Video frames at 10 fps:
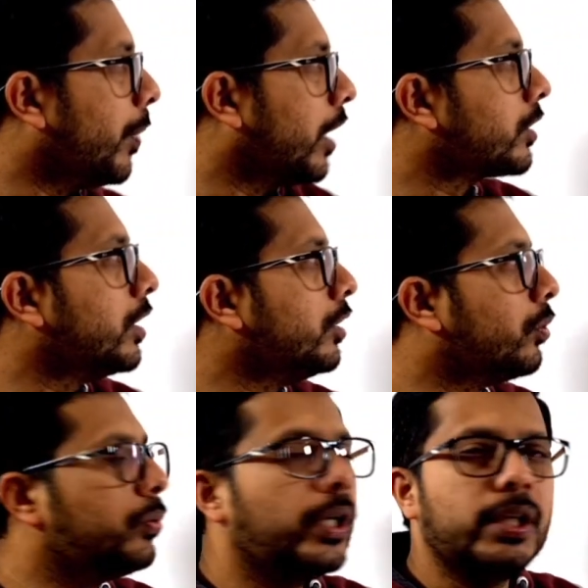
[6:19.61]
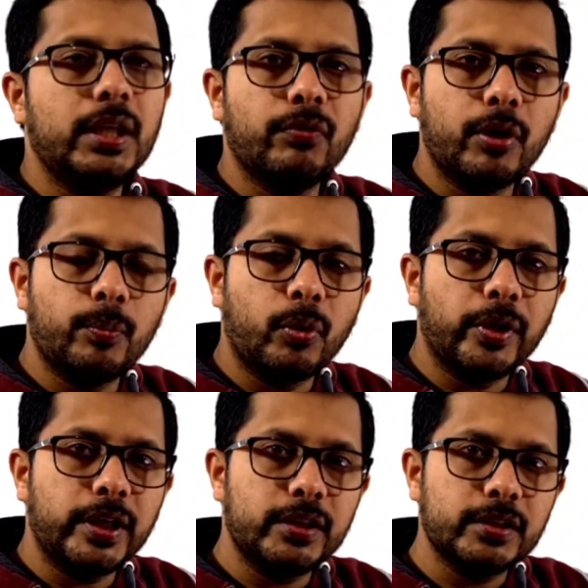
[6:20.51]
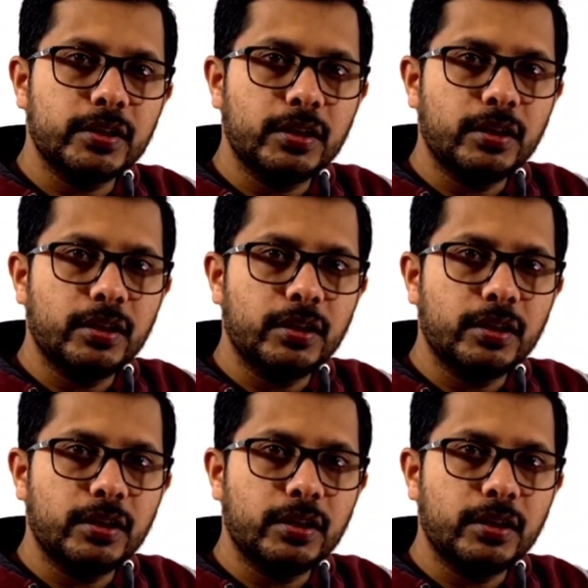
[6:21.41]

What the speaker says: passing through a given point?